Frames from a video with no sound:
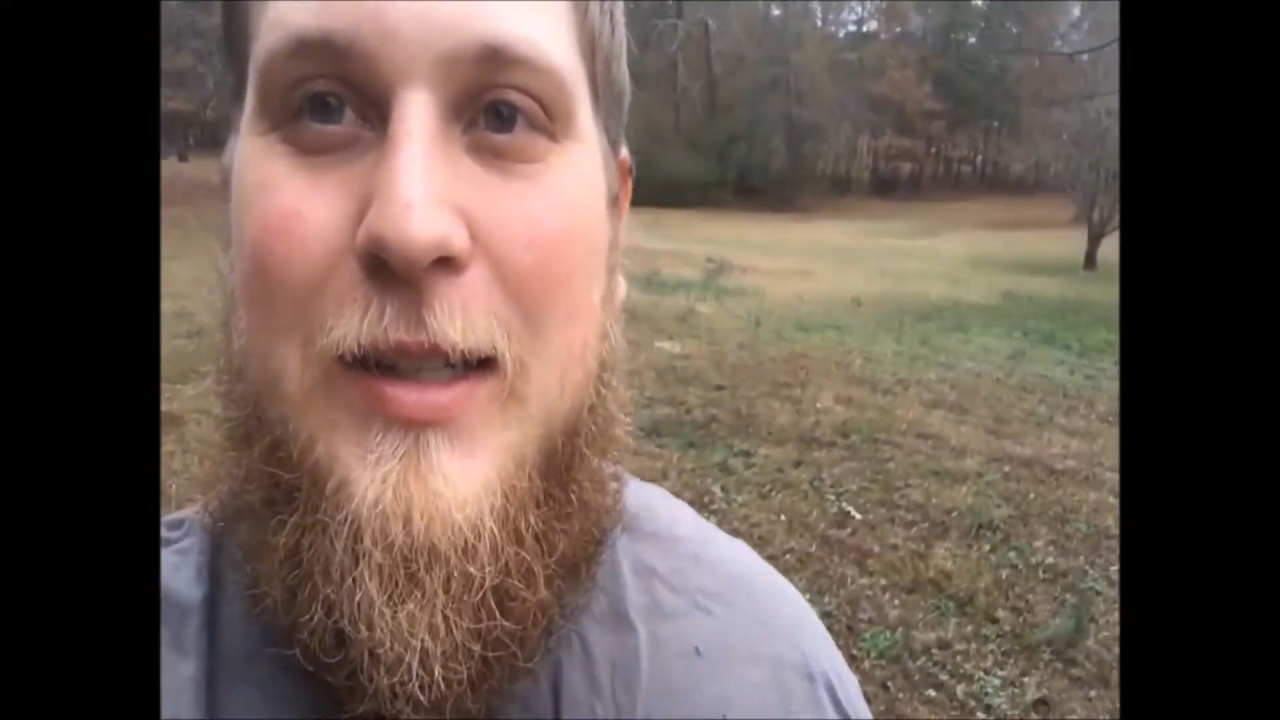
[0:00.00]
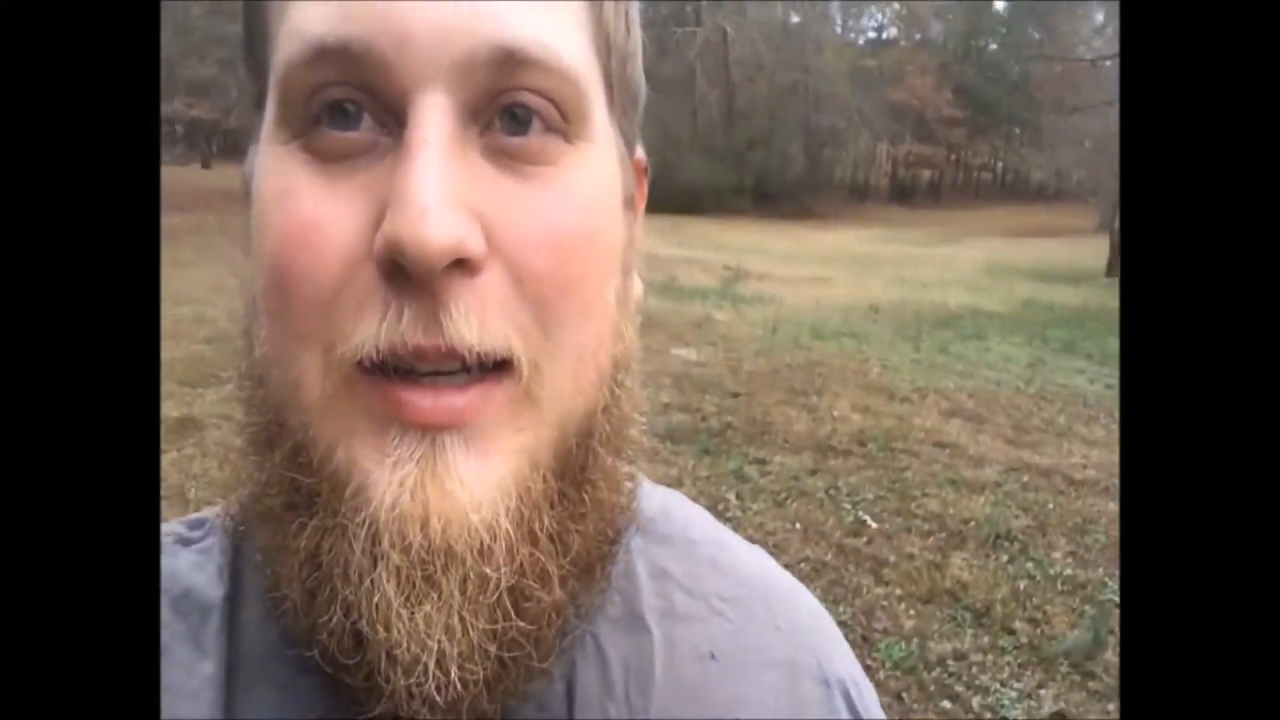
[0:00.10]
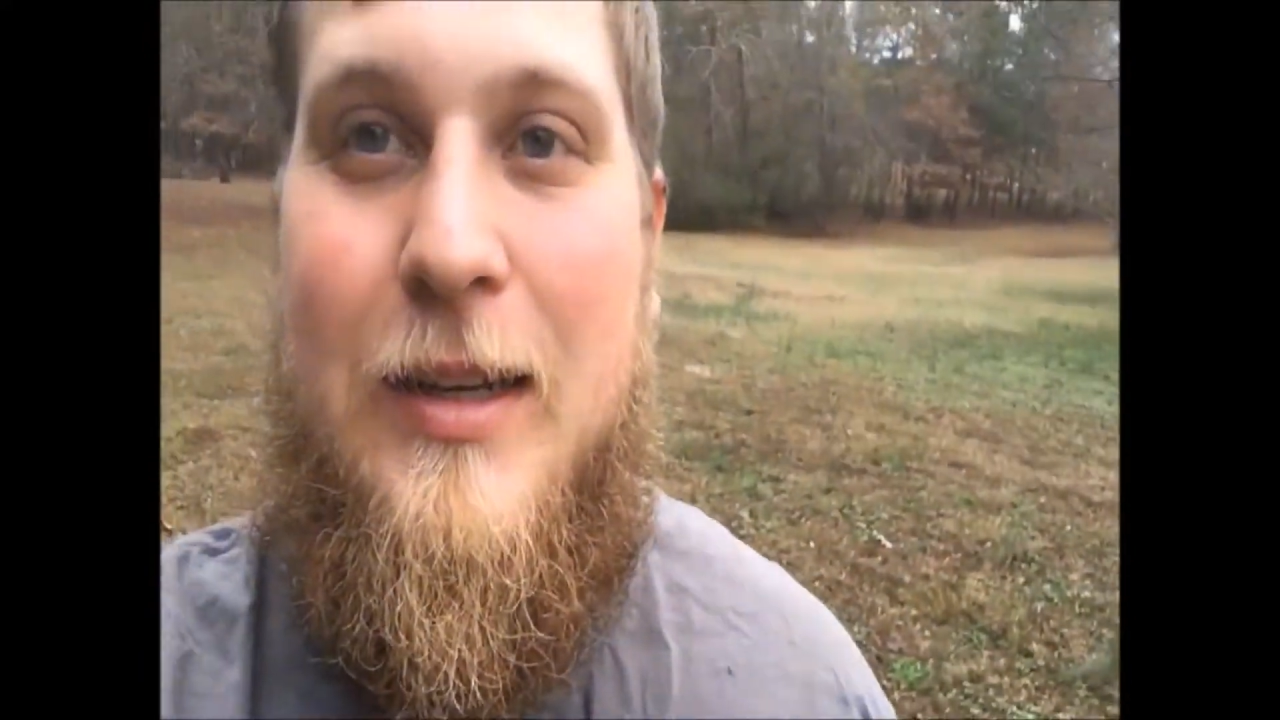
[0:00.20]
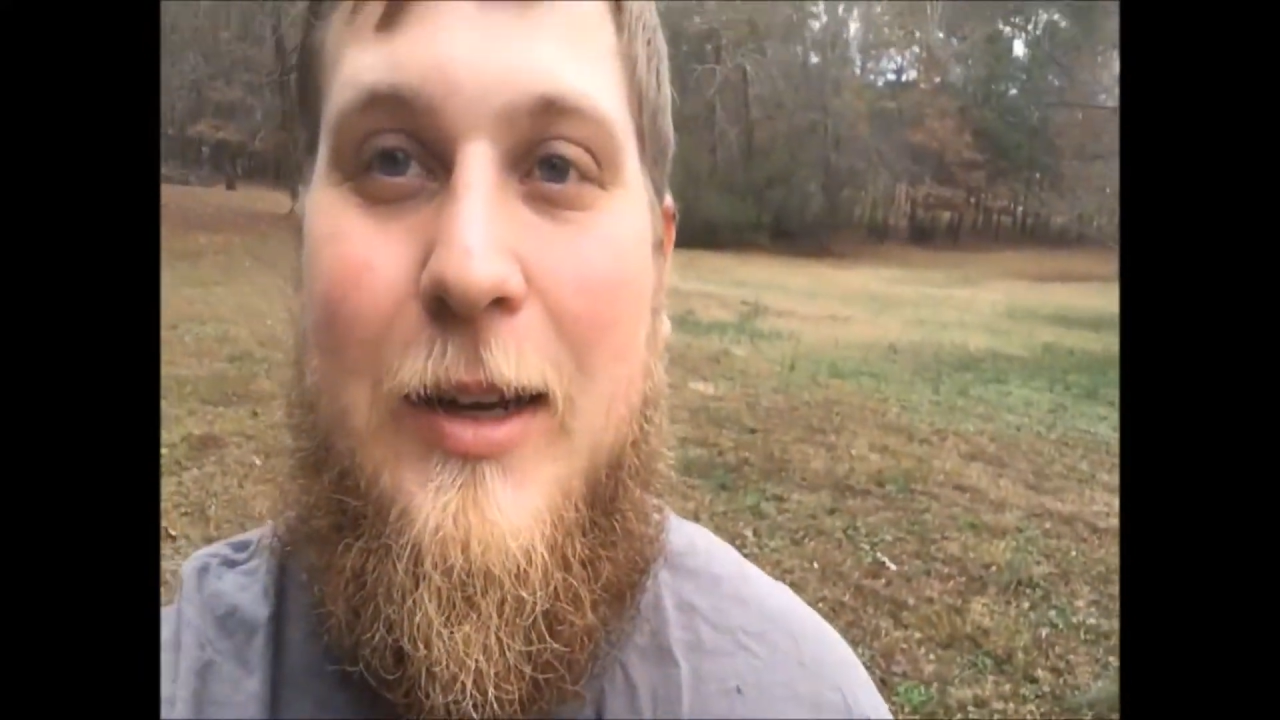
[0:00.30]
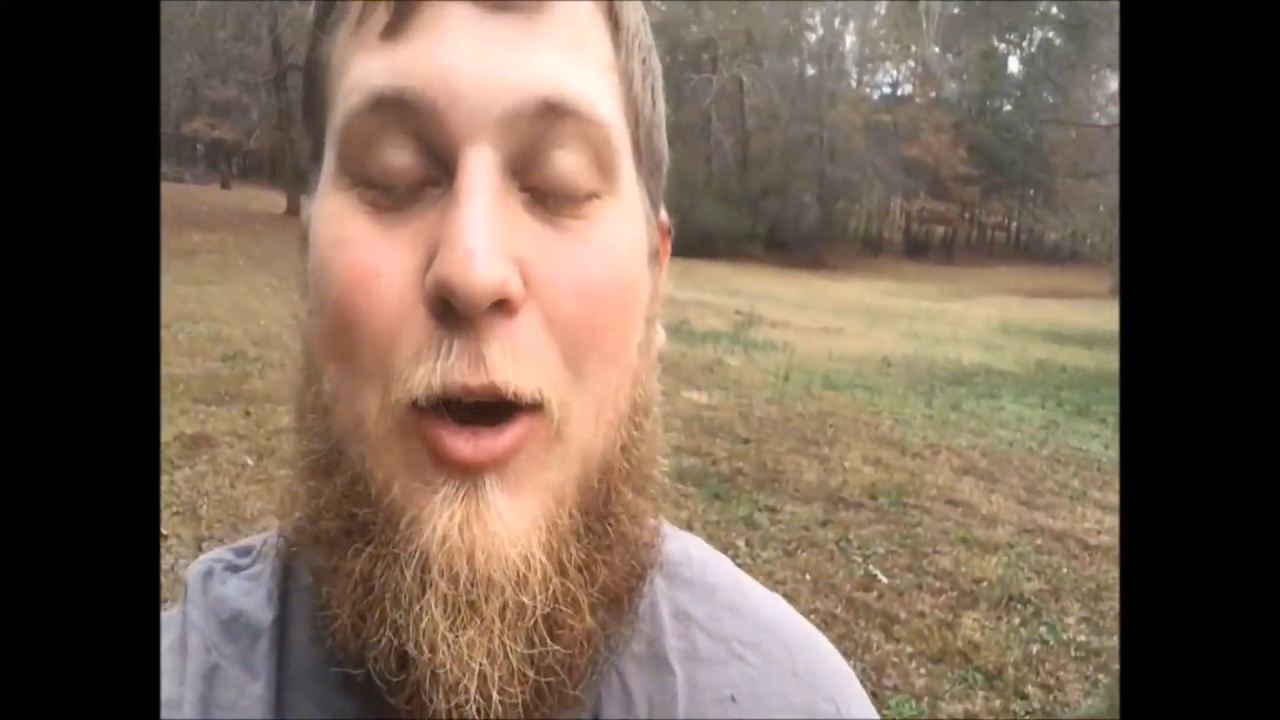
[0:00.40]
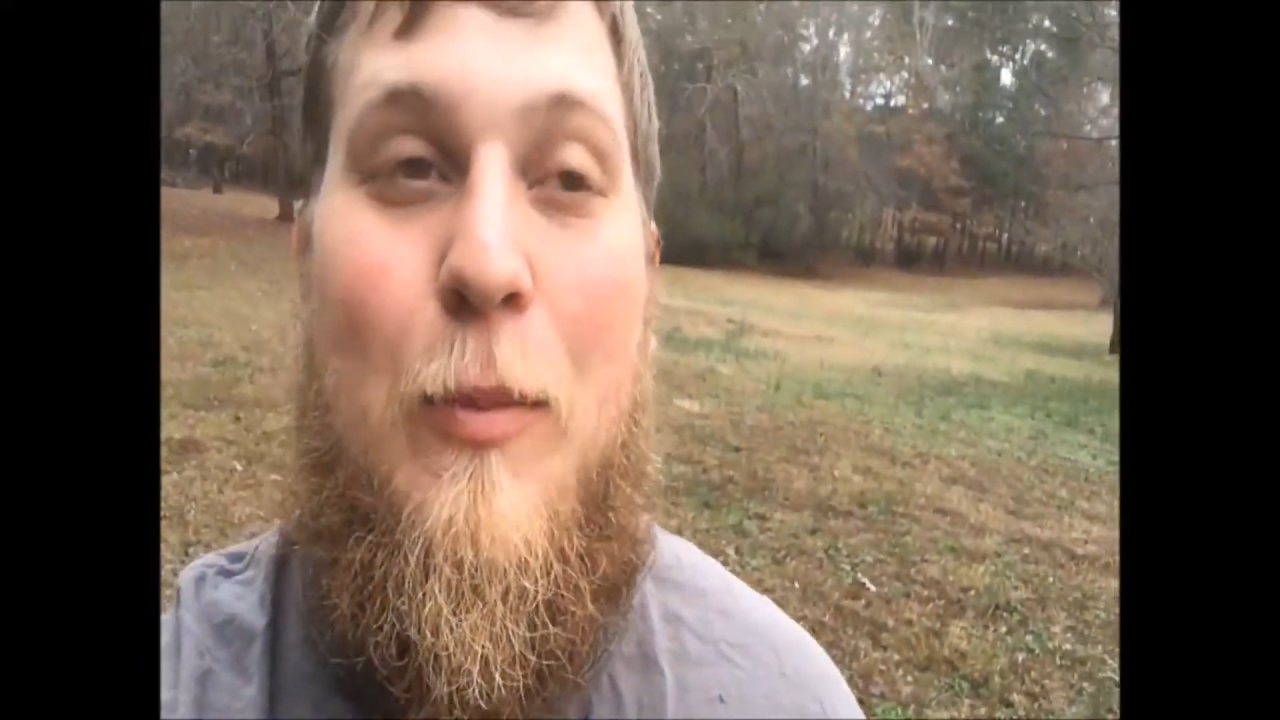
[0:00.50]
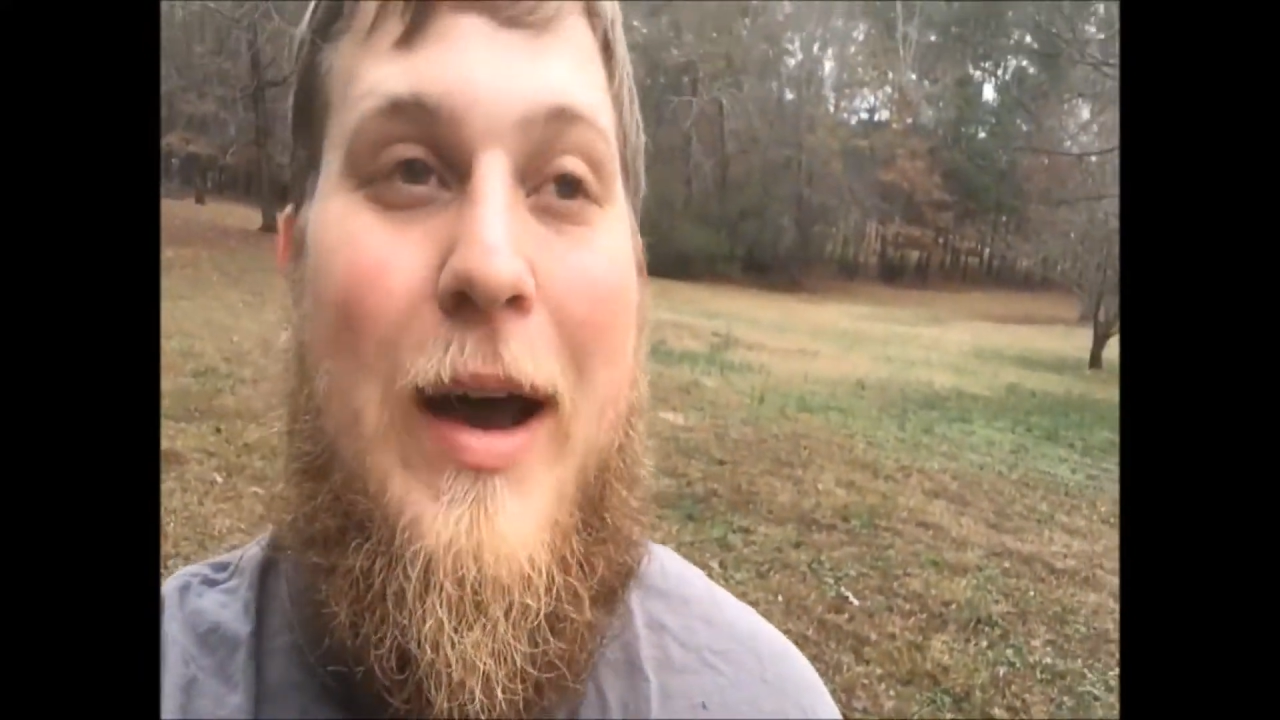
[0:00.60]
to go